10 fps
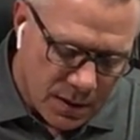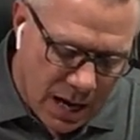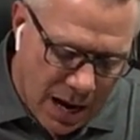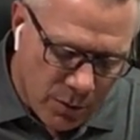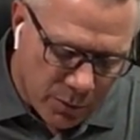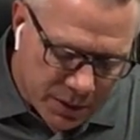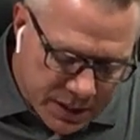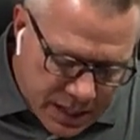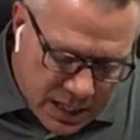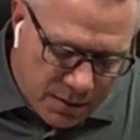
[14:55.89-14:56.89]
I will
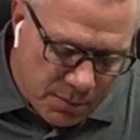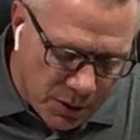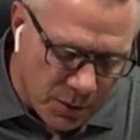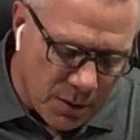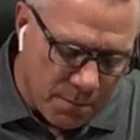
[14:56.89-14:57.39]
redeem you.